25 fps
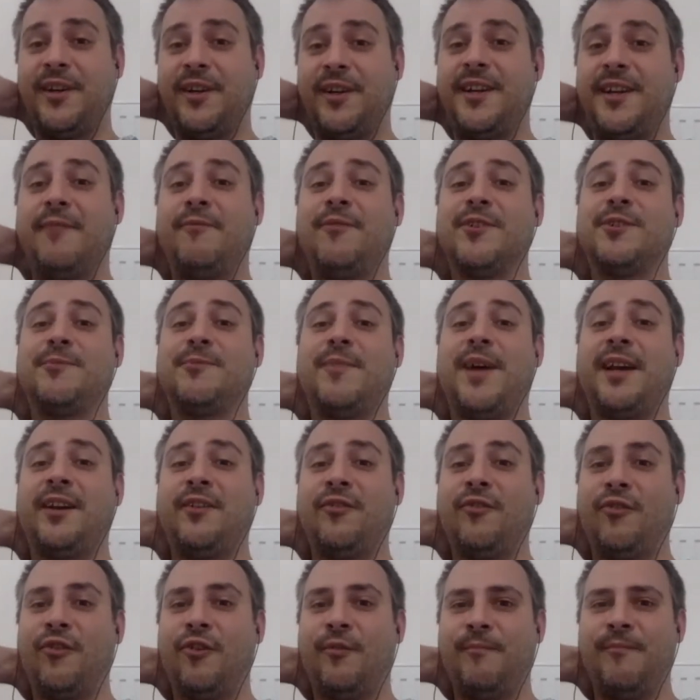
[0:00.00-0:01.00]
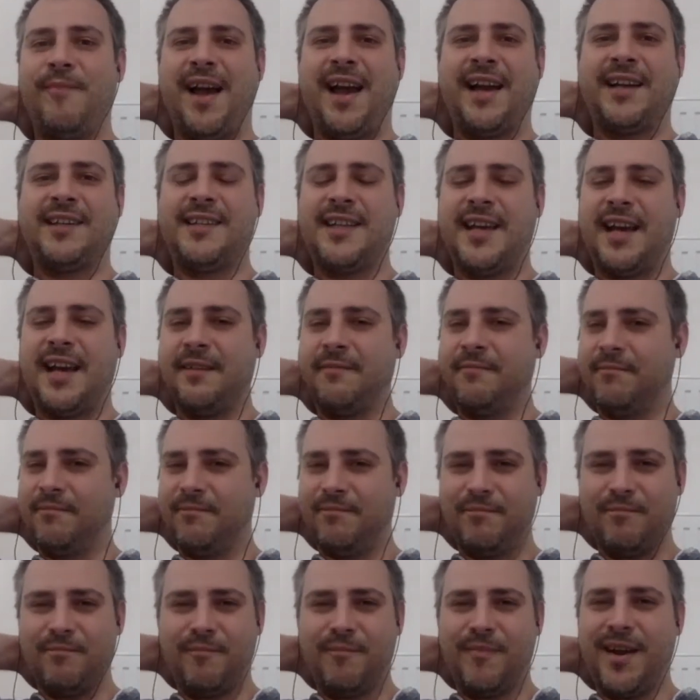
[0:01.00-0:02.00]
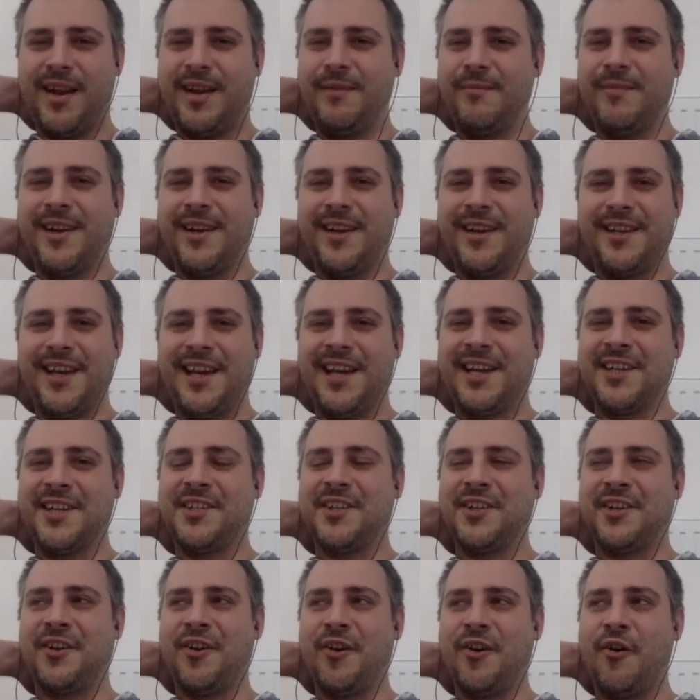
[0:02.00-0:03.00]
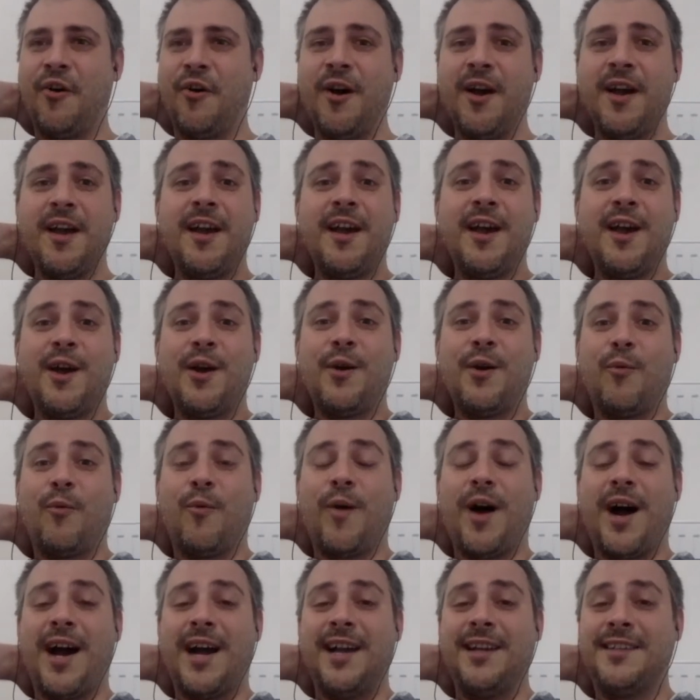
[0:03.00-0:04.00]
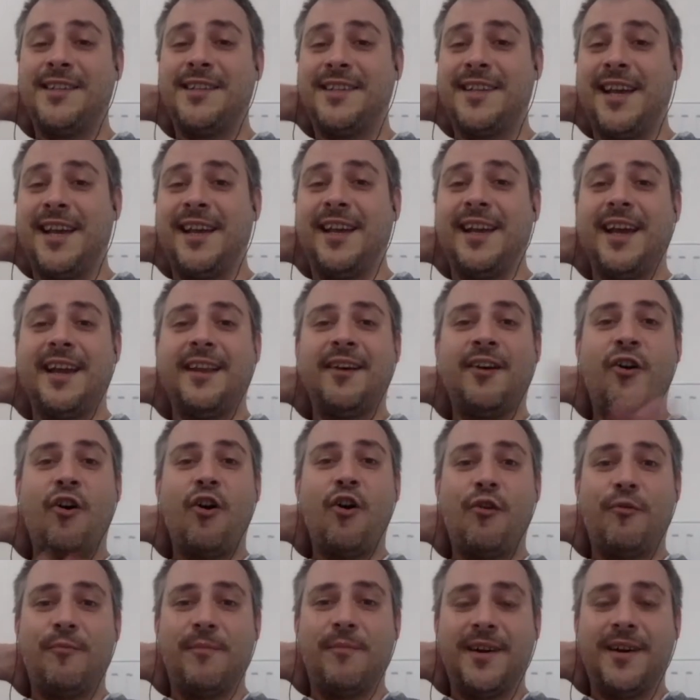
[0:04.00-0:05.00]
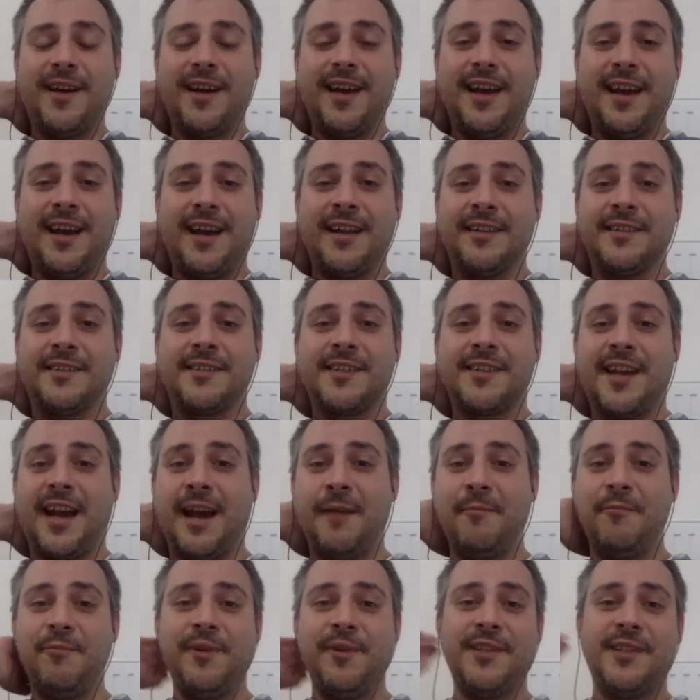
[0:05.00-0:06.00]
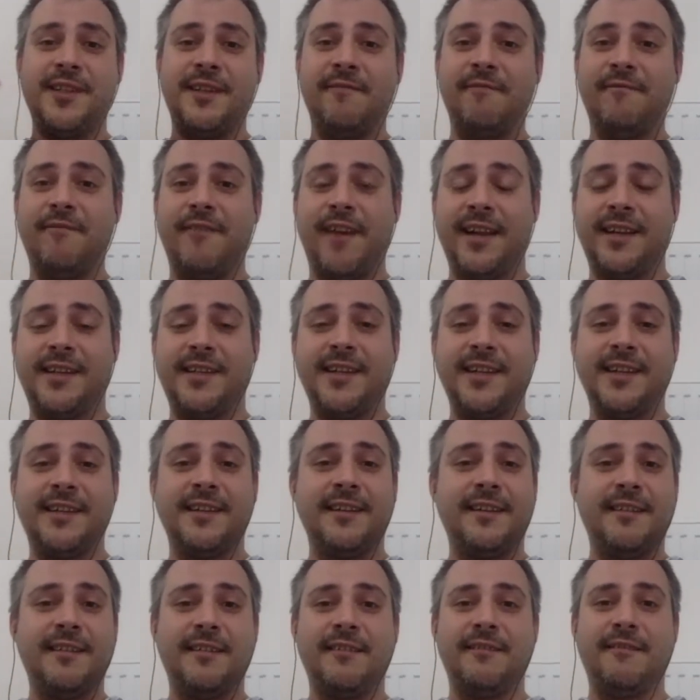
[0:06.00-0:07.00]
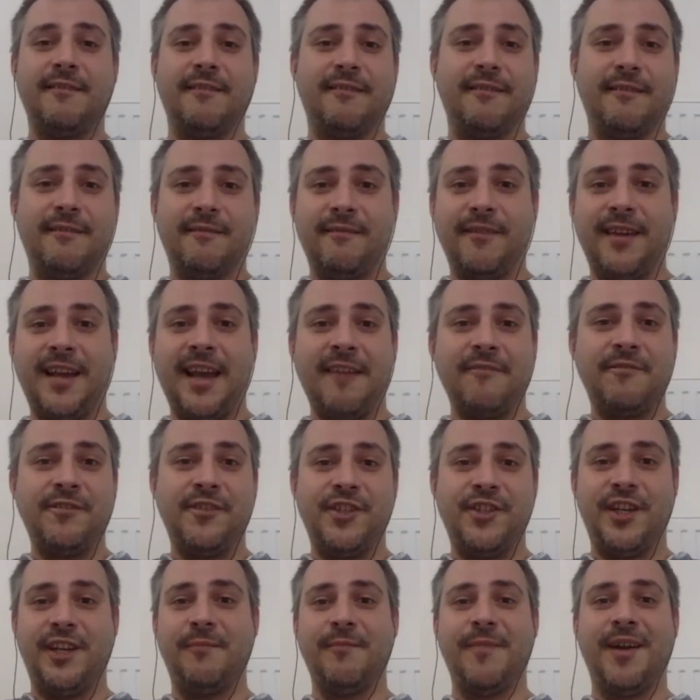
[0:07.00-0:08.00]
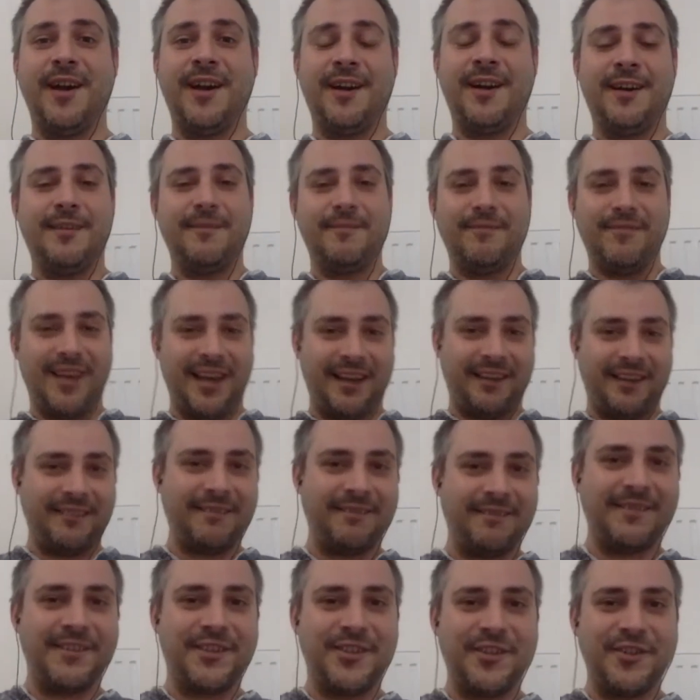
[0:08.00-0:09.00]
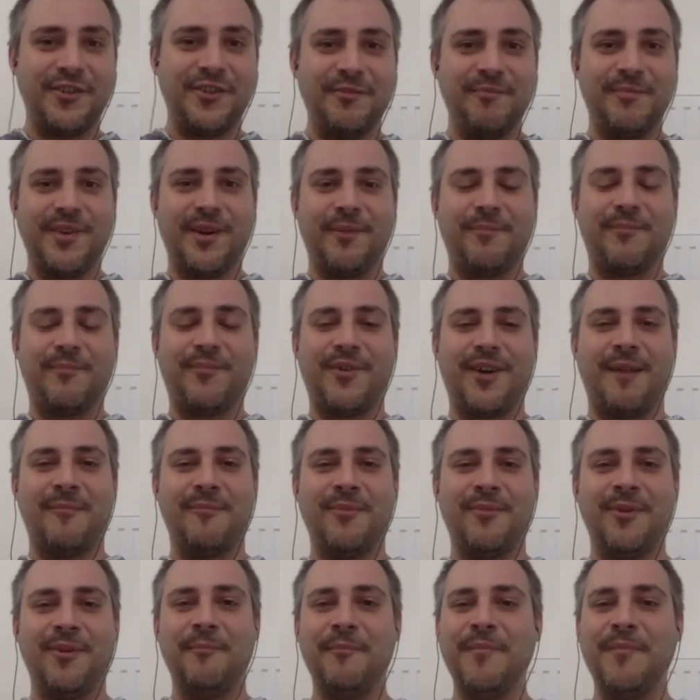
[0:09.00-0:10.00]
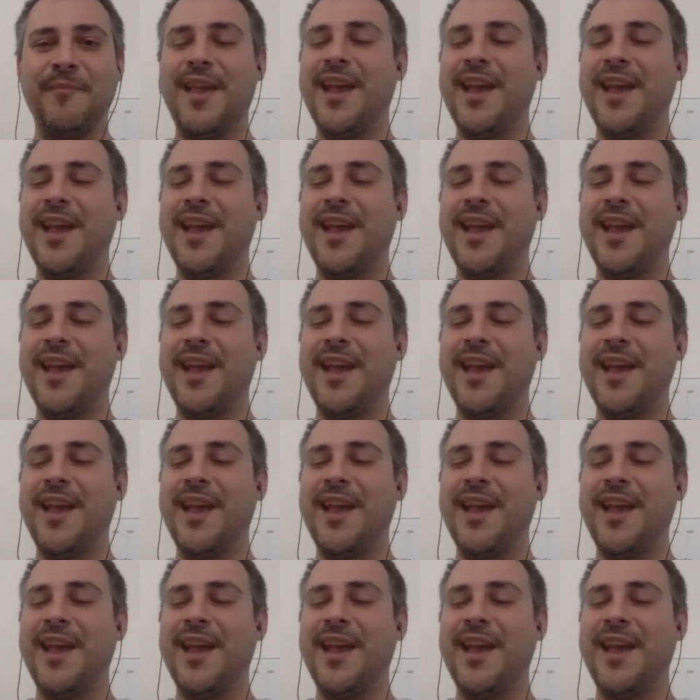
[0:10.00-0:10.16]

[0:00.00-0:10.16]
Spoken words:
That was my goal back then, many, many years ago, while staying at home. And Skype is invented. We have Gmail, like, it shouldn't be a problem.